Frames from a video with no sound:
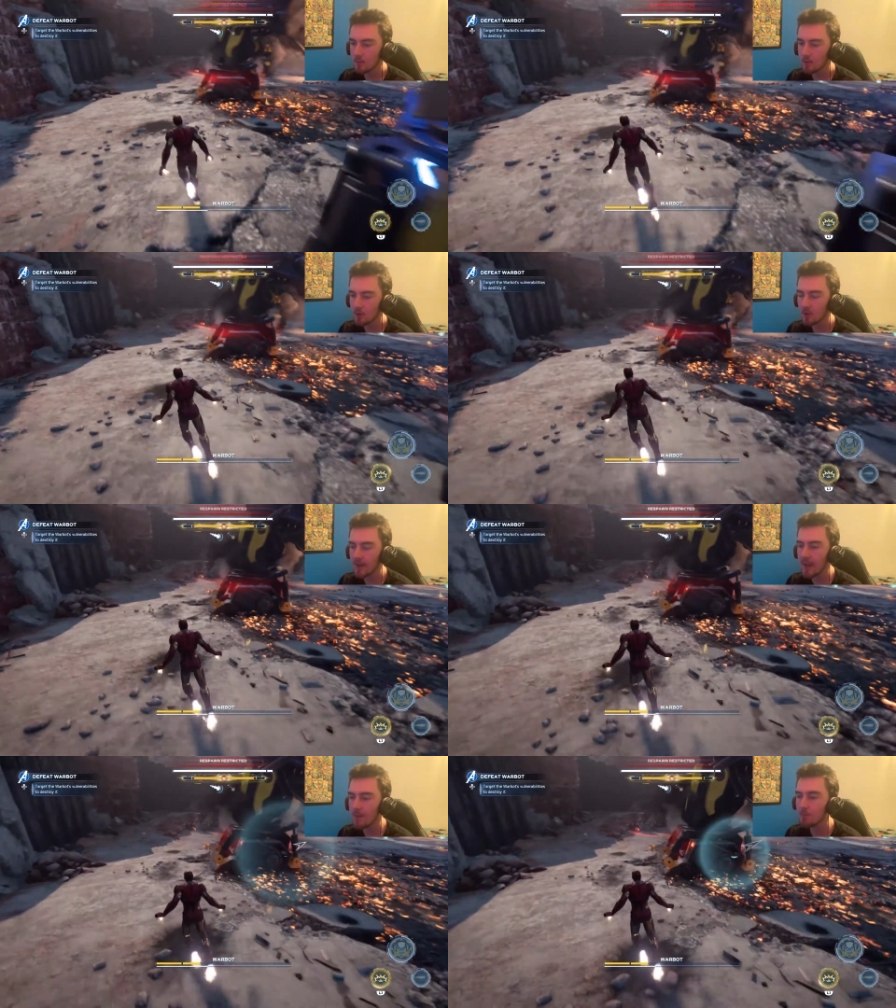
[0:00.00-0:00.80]
Don't
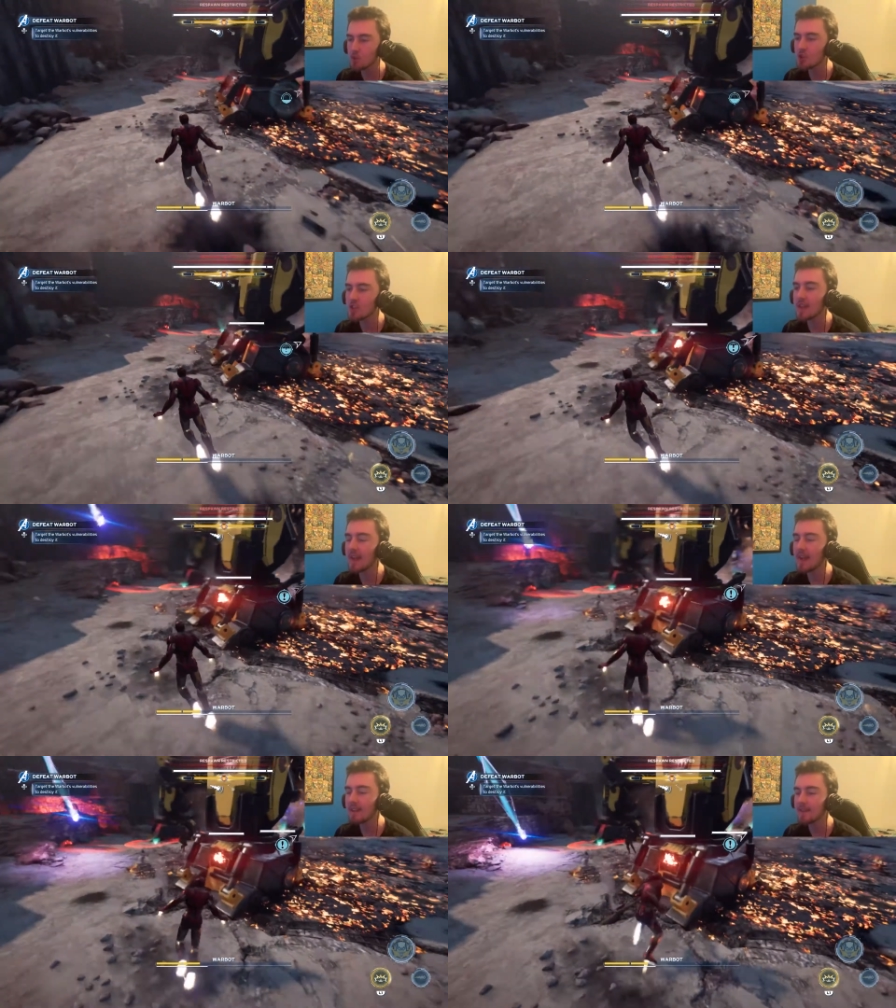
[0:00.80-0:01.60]
ambush the
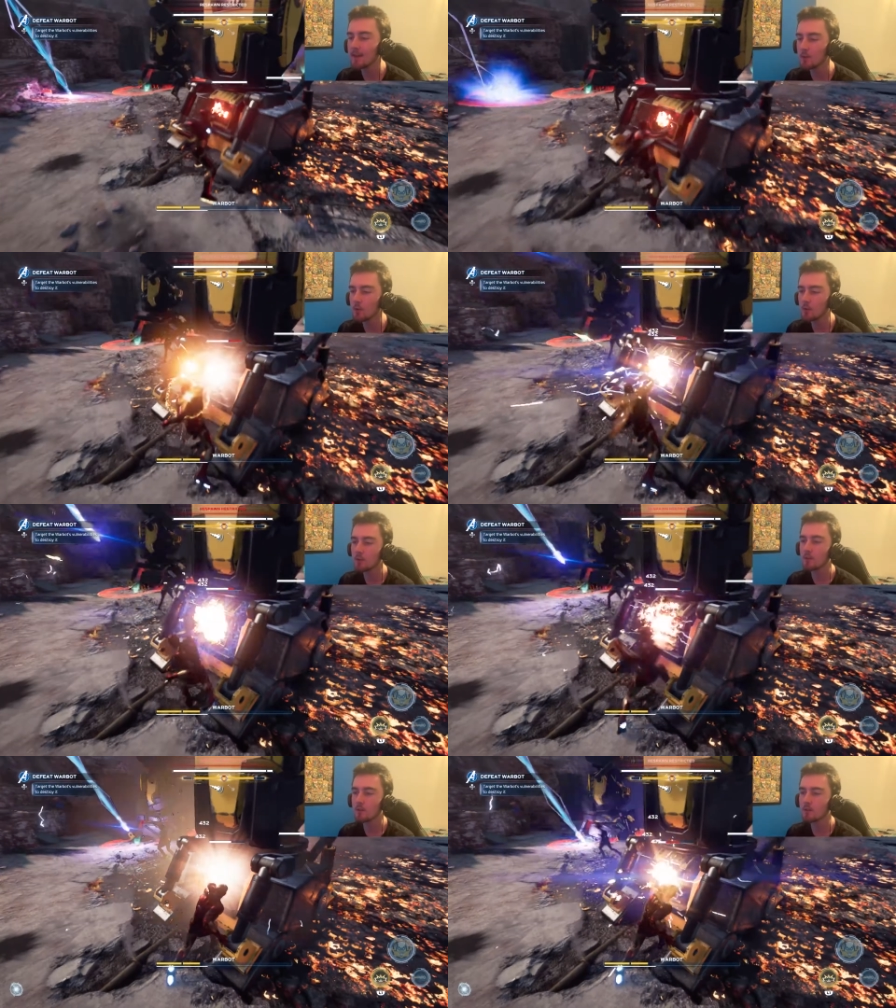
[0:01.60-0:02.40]
anthill.
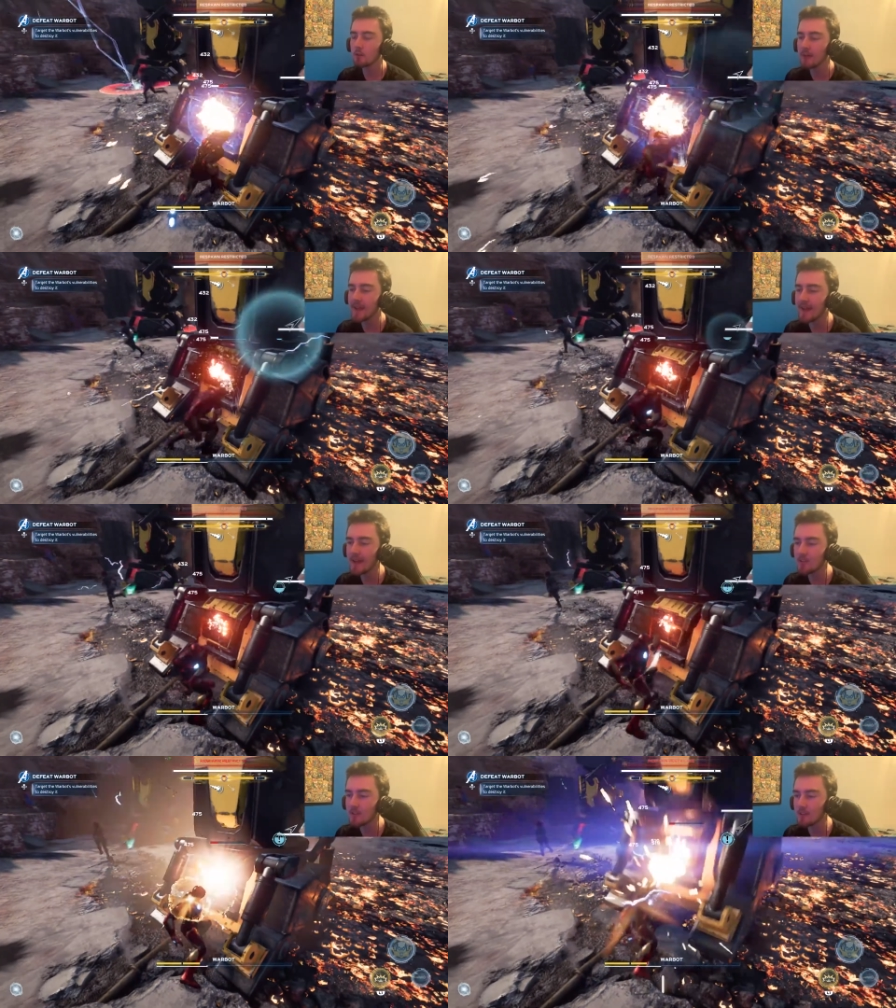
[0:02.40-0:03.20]
There's too many
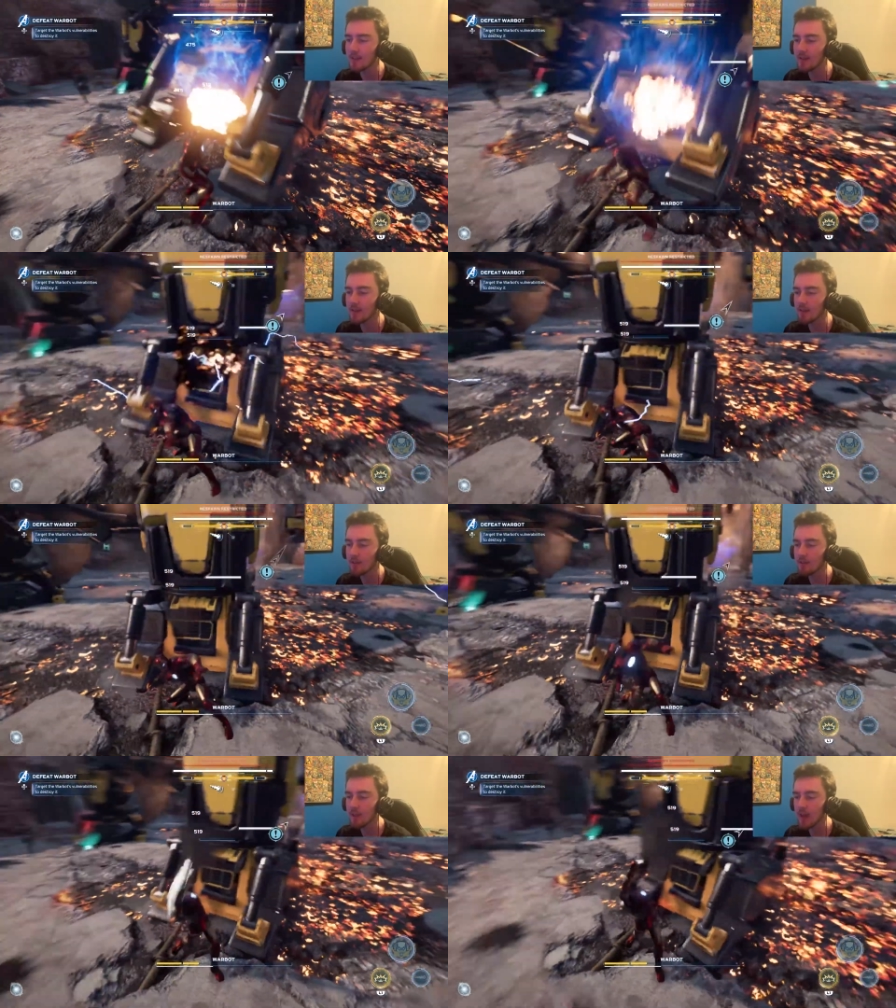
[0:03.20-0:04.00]
ants in there.
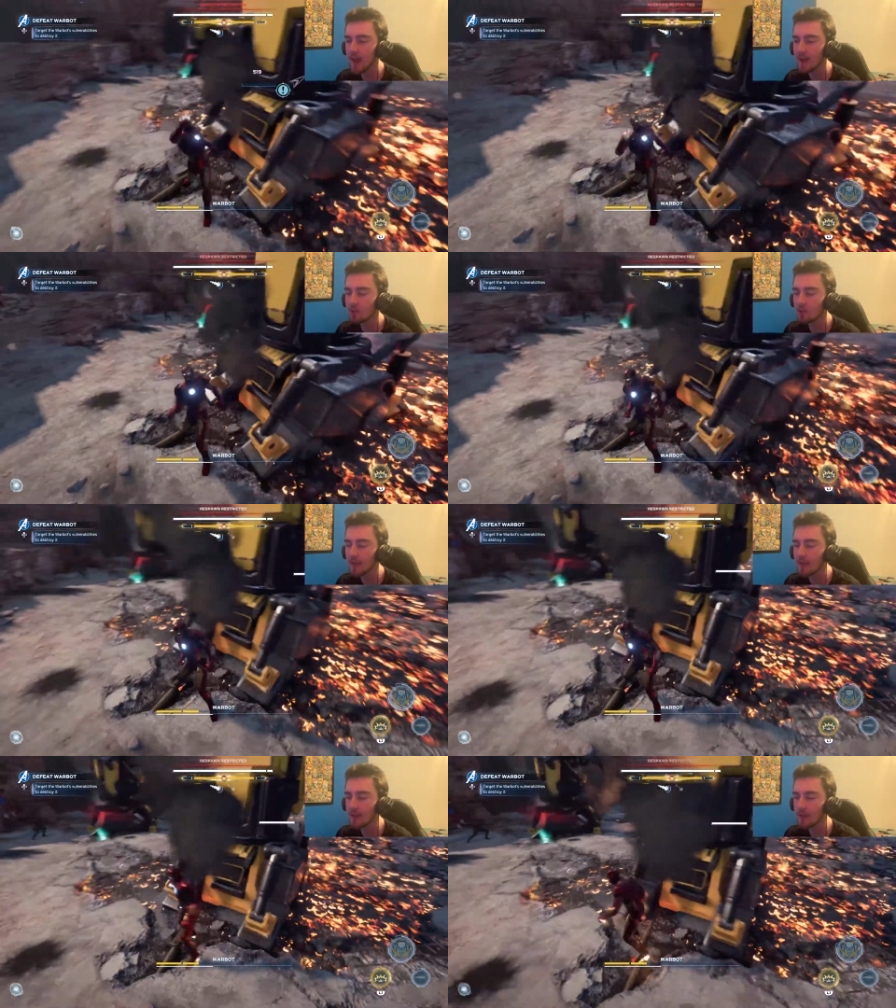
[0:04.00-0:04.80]
Ants
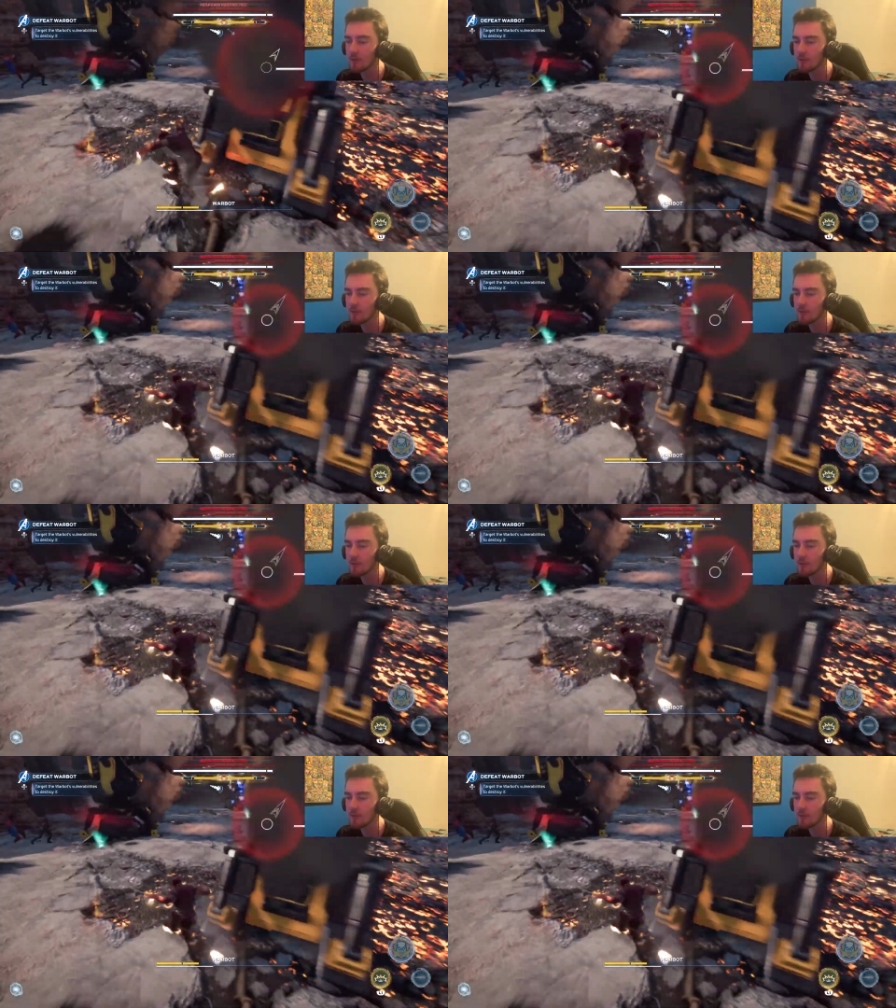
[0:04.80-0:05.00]
being us.